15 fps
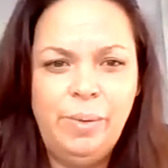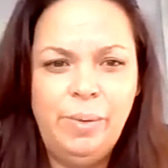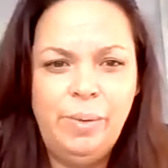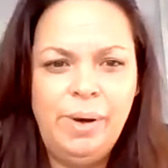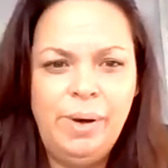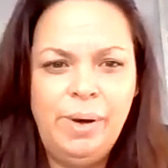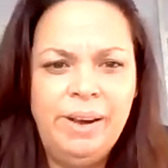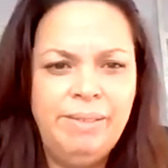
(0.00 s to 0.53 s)

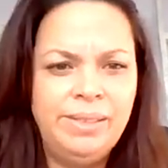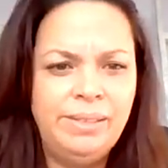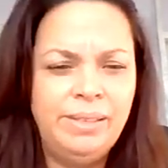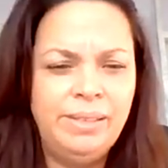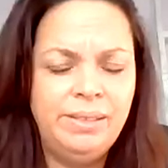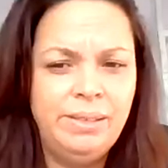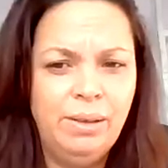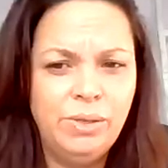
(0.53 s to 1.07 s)
whereas there's
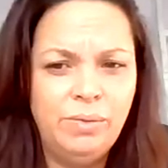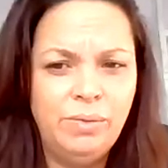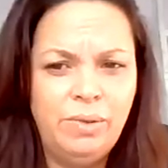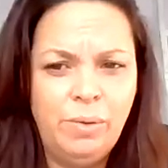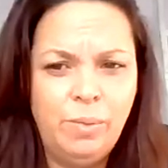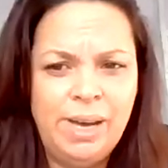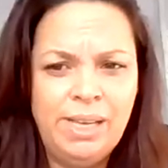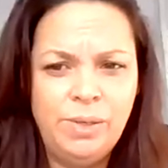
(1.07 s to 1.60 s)
lots of other
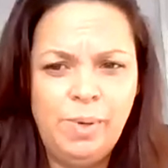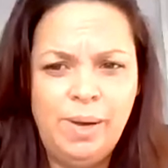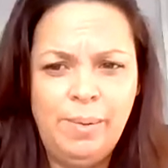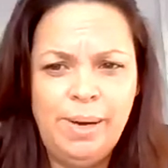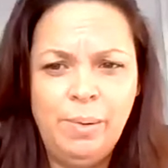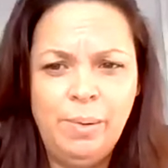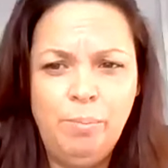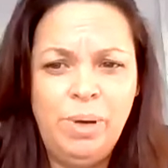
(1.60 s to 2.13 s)
ways where we
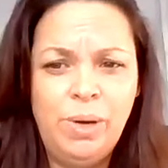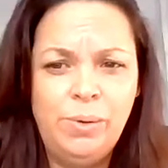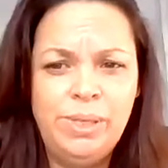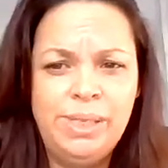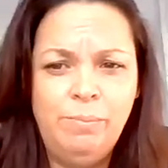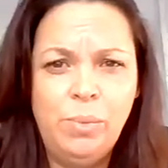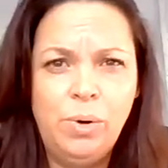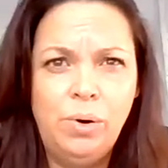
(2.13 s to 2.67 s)
can build
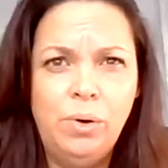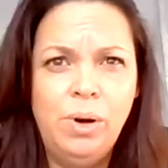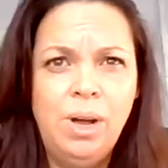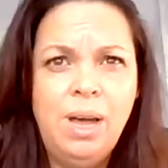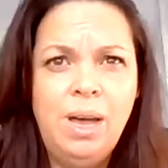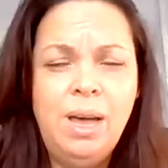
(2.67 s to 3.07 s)
in more